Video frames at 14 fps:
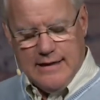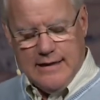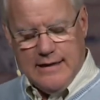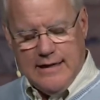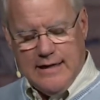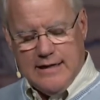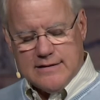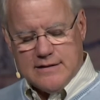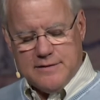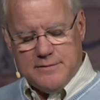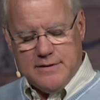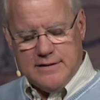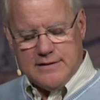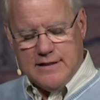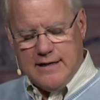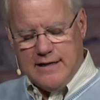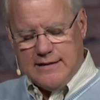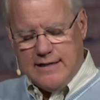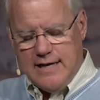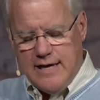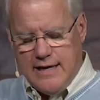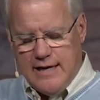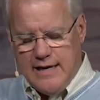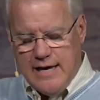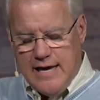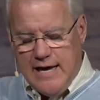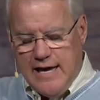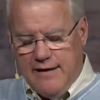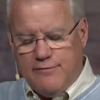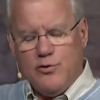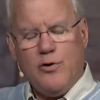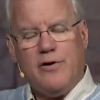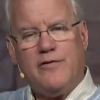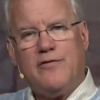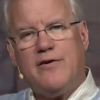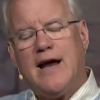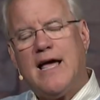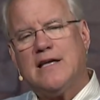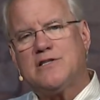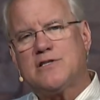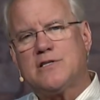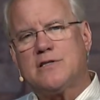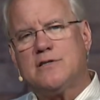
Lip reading: He asked him, and he said, "Hey, Ted, have you ever asked